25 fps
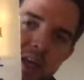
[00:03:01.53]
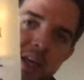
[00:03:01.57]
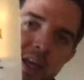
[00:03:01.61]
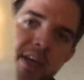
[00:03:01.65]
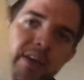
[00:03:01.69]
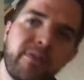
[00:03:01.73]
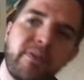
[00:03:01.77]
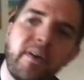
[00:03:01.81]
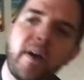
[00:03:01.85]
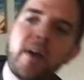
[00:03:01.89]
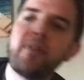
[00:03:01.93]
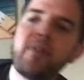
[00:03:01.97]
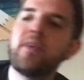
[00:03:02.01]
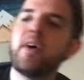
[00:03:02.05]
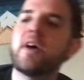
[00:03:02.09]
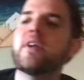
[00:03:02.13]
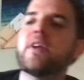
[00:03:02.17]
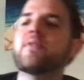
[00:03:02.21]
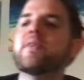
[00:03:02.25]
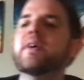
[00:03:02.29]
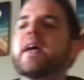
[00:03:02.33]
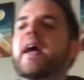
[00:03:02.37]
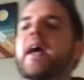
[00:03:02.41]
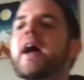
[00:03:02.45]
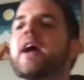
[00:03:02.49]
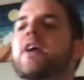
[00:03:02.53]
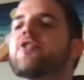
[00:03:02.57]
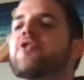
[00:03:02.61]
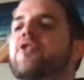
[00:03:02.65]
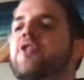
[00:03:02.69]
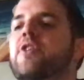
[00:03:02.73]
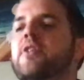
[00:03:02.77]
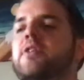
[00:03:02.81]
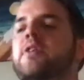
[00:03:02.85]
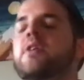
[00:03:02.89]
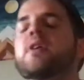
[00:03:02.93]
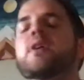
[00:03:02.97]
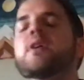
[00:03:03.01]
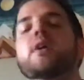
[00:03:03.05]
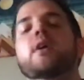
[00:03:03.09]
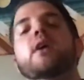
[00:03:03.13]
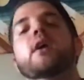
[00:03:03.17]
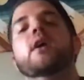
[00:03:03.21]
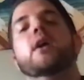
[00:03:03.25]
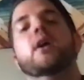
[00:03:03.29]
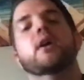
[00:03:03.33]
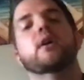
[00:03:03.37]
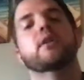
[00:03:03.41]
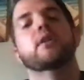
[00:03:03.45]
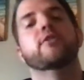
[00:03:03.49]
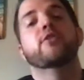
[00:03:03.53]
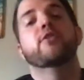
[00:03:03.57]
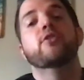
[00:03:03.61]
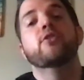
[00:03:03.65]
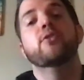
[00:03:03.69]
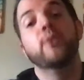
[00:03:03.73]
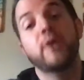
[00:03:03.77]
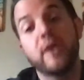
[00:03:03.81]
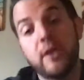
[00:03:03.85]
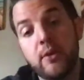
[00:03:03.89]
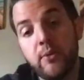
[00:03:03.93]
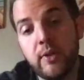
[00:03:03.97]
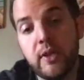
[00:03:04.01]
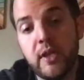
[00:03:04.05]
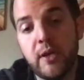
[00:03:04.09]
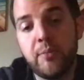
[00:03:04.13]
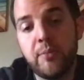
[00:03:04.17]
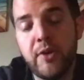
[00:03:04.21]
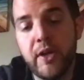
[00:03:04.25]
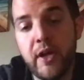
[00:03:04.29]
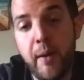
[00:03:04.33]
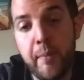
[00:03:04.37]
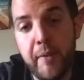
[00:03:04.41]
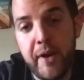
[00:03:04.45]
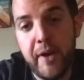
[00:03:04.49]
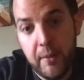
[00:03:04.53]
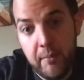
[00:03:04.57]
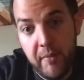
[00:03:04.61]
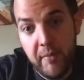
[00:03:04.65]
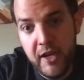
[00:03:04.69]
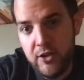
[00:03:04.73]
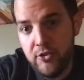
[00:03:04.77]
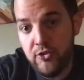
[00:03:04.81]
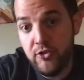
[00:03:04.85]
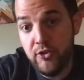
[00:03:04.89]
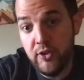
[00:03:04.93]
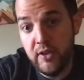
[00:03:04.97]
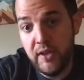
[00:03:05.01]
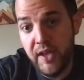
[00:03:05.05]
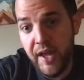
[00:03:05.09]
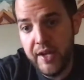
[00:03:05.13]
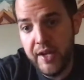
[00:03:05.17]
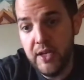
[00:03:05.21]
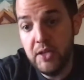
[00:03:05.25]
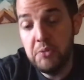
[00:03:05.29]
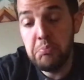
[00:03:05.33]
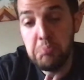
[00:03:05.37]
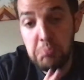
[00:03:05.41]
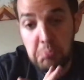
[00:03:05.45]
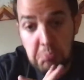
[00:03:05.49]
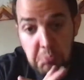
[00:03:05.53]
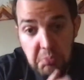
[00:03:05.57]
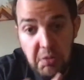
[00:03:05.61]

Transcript: if I run a reaction to equilibrium and I make sure that it